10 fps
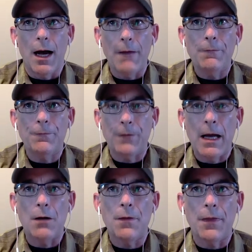I've
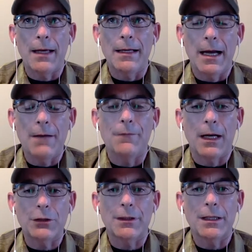found that I've
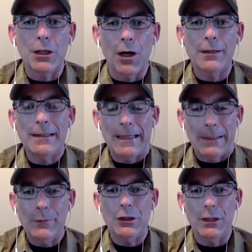actually gotten
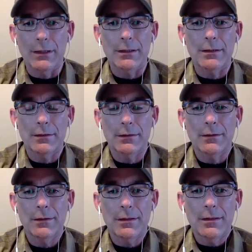images
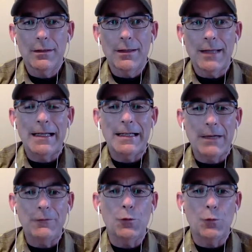that I
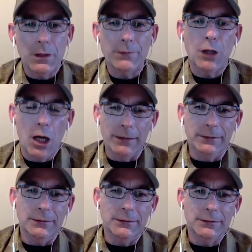never would have
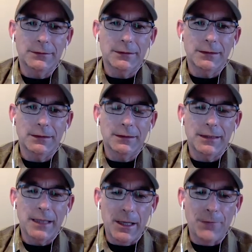gotten
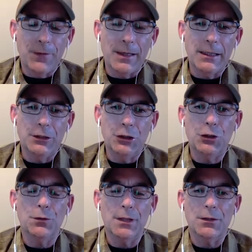if I didn't
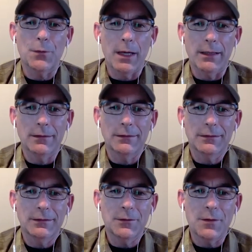shoot this way.
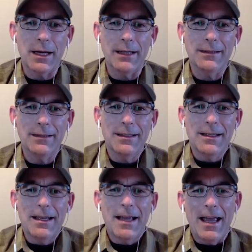Okay.
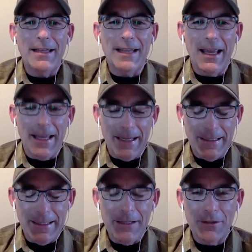
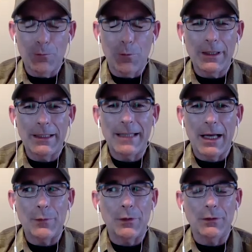And here's one
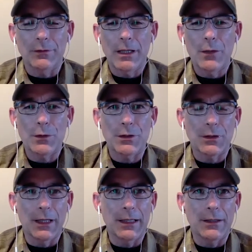example. It
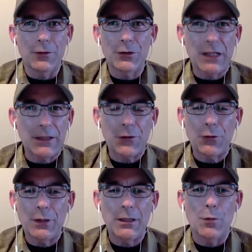was like
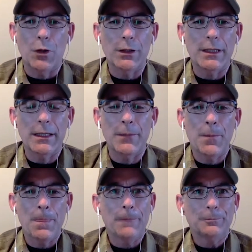6:30 in the morning.